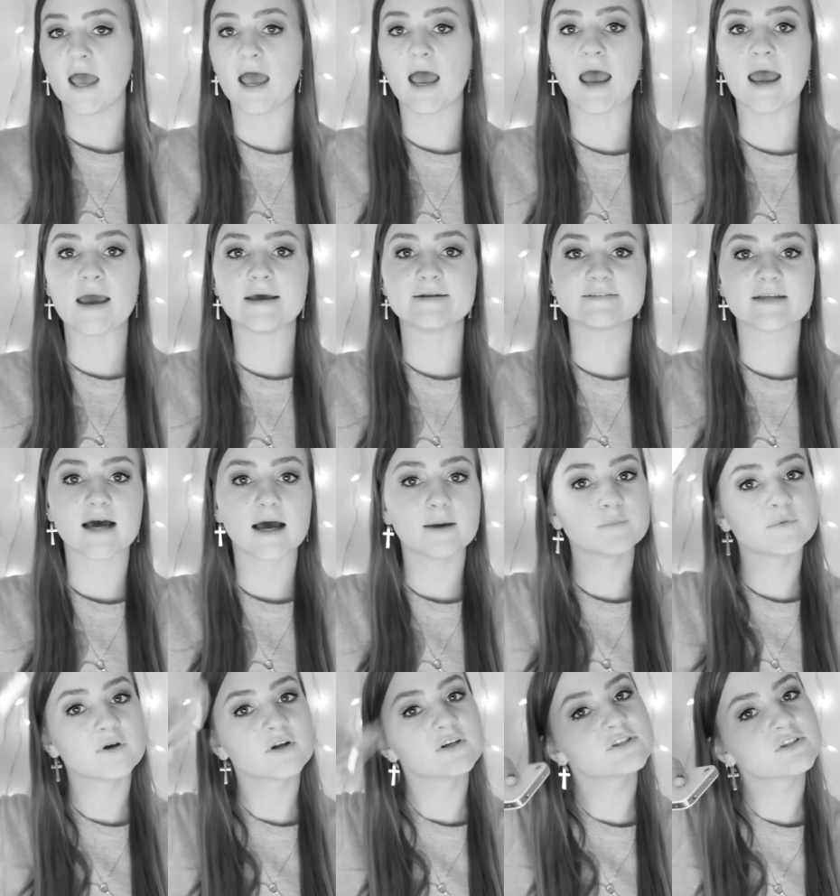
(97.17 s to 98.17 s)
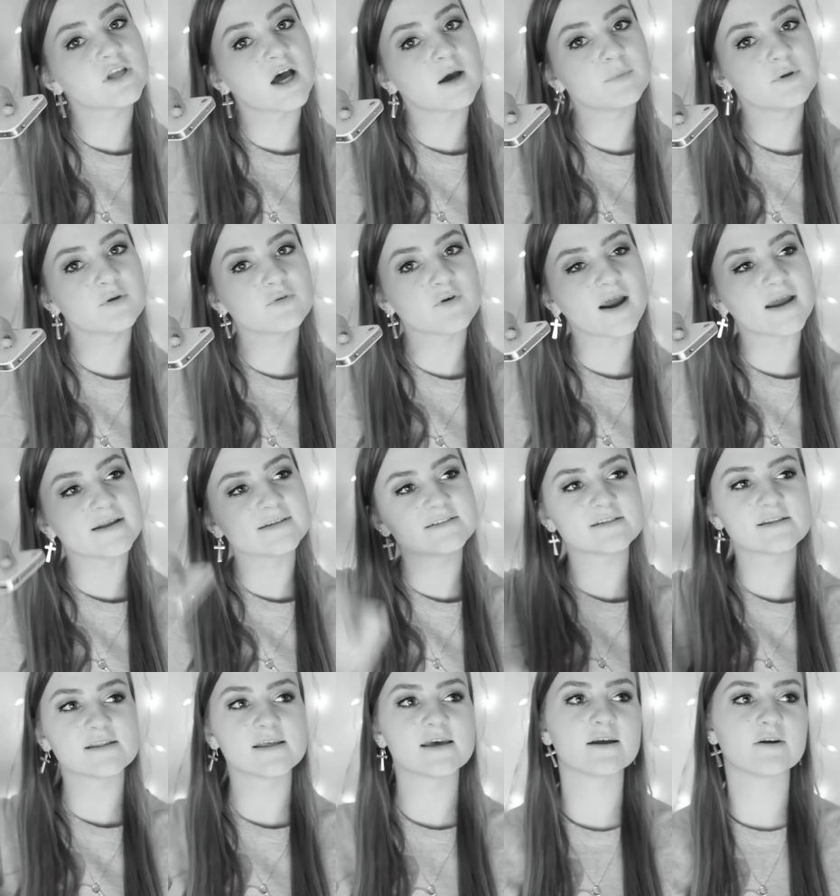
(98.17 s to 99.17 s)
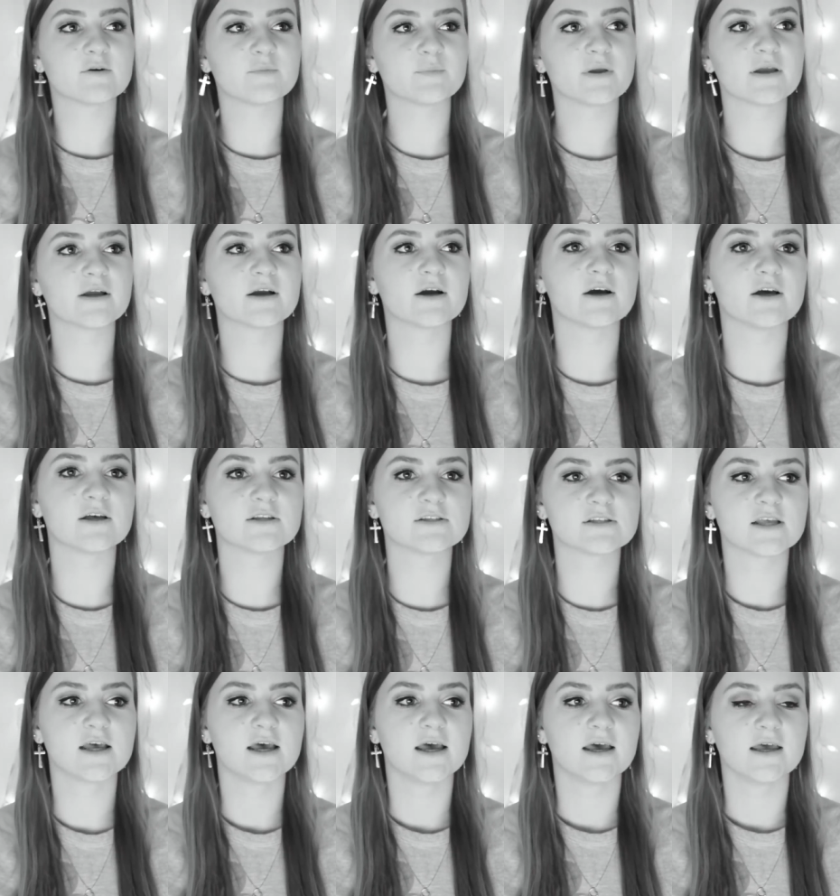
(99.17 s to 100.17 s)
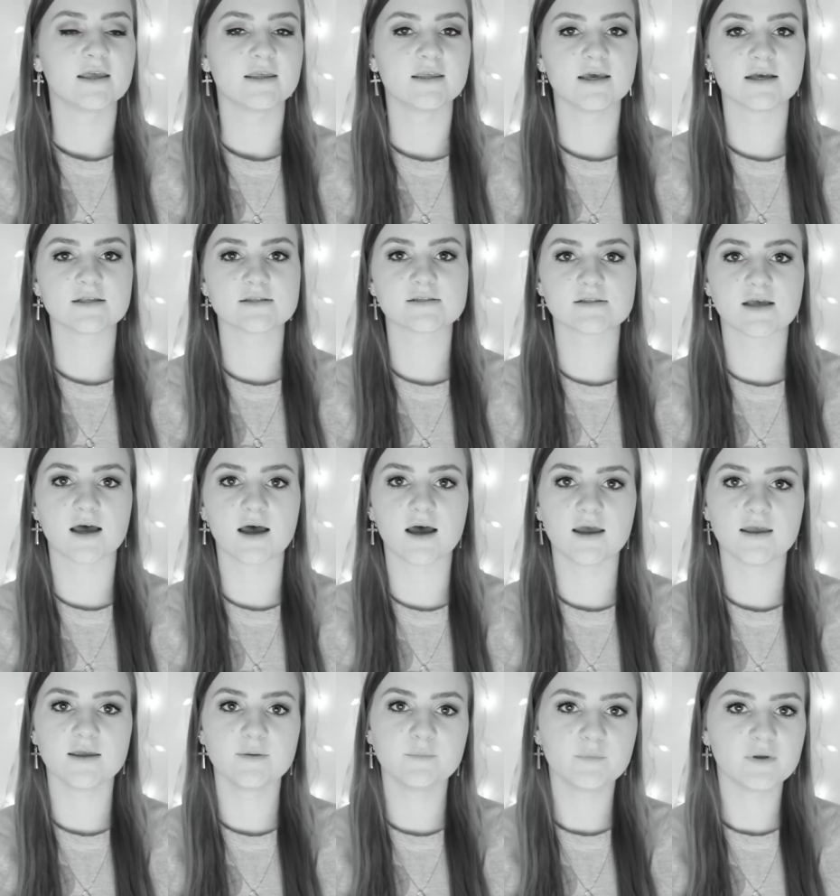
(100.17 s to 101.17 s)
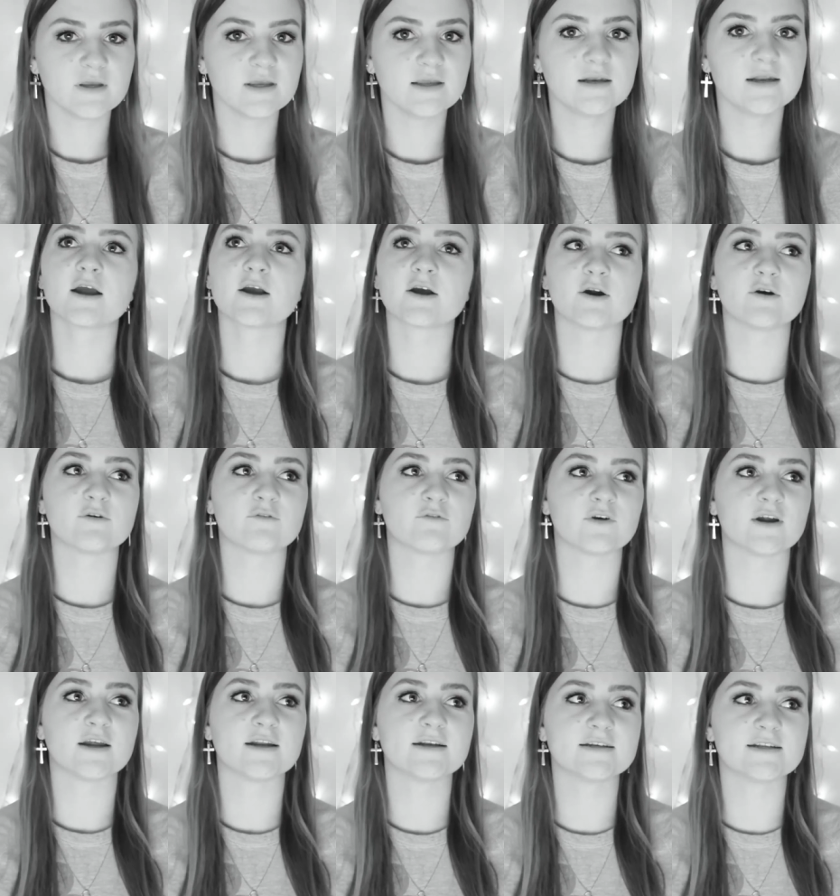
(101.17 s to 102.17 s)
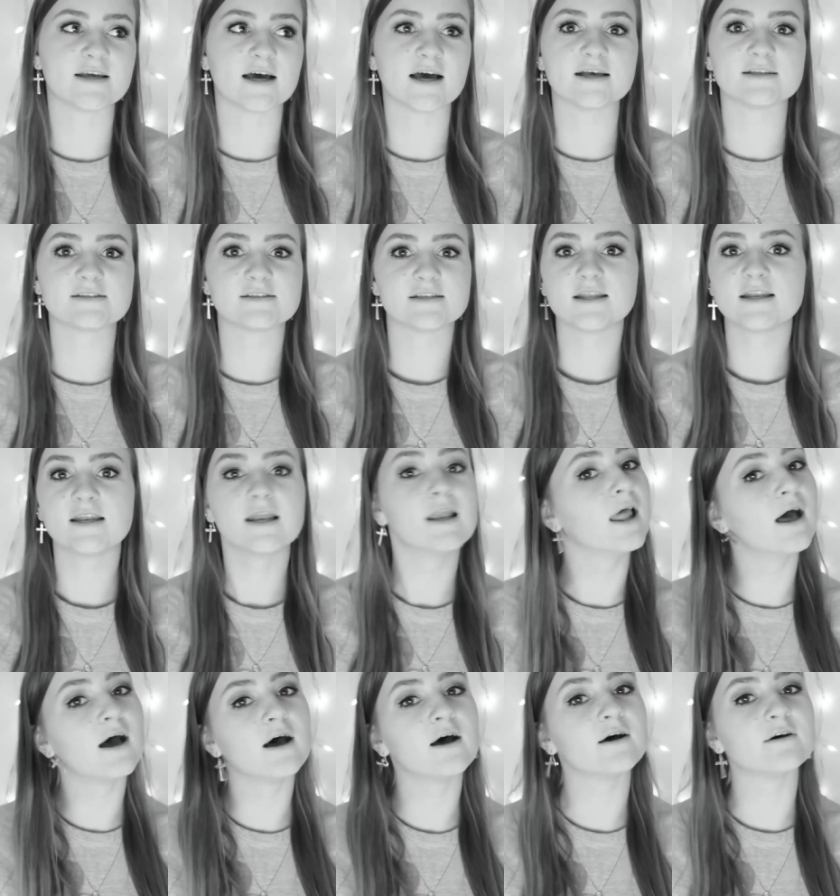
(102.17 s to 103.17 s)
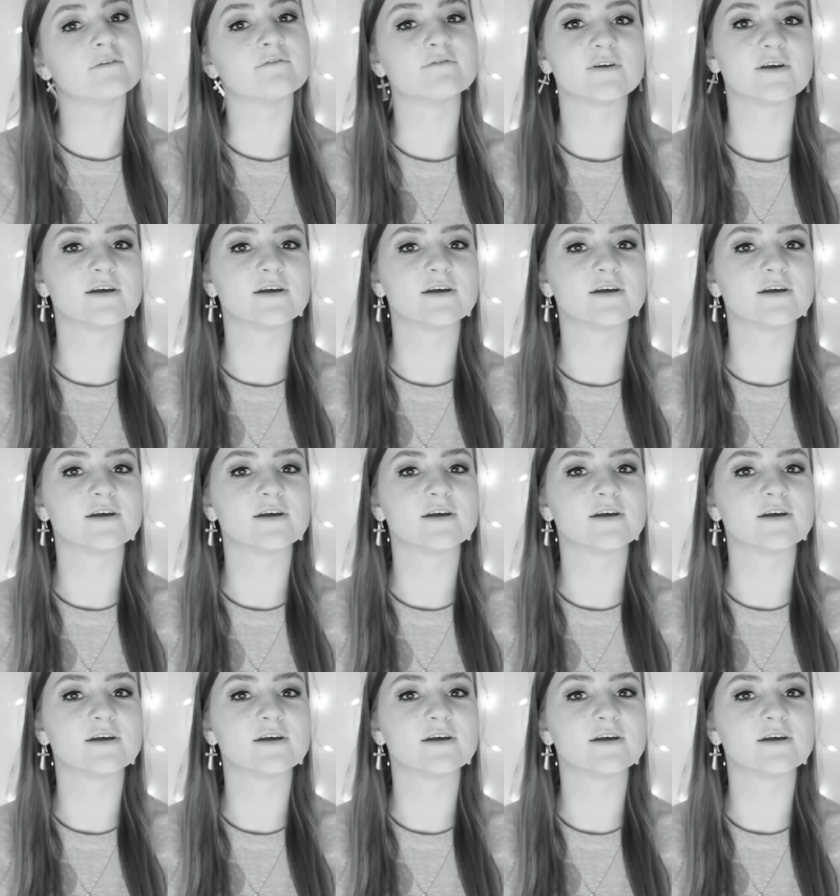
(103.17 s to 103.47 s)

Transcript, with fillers: and I'm gonna stop you right there because yes I mean girlfriend as in love